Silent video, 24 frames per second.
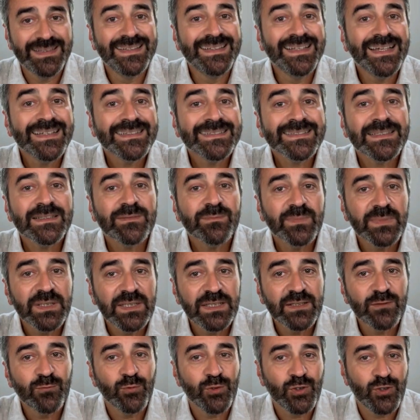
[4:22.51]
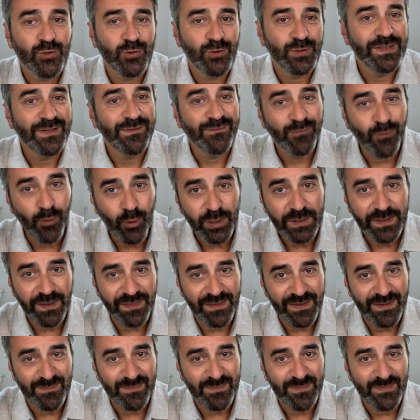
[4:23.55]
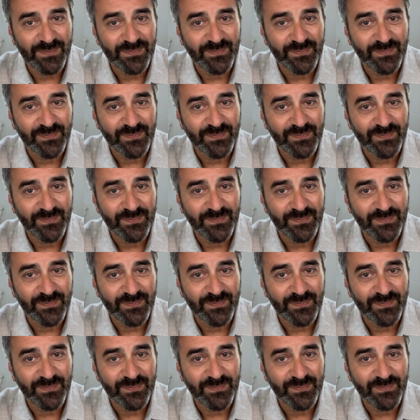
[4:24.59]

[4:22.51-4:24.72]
doesn't mean we should avoid them.